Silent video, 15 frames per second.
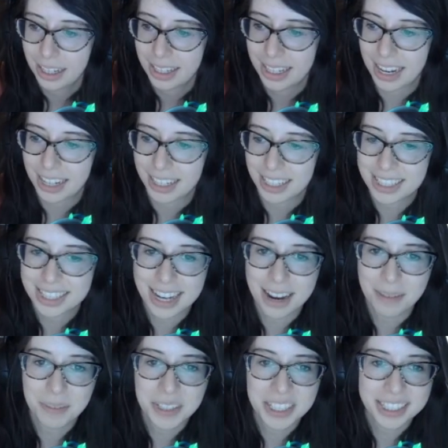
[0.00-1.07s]
yeah, get
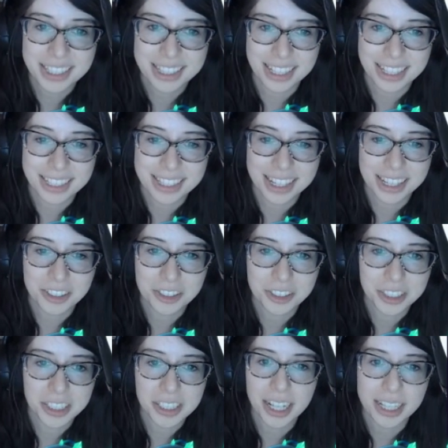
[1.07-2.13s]
Snappy to slice that
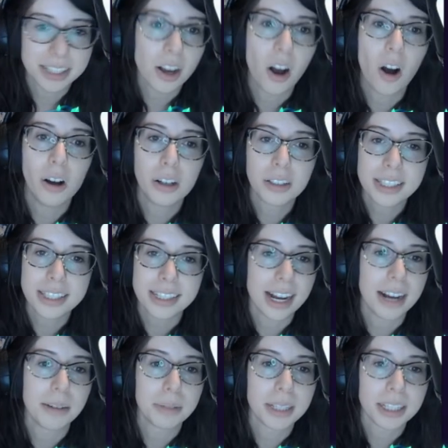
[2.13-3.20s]
tree. That's all
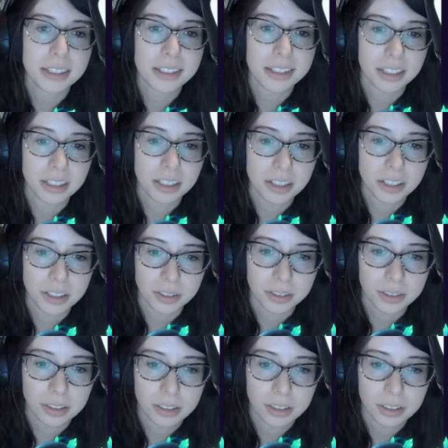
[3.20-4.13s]
Snappy is gonna do.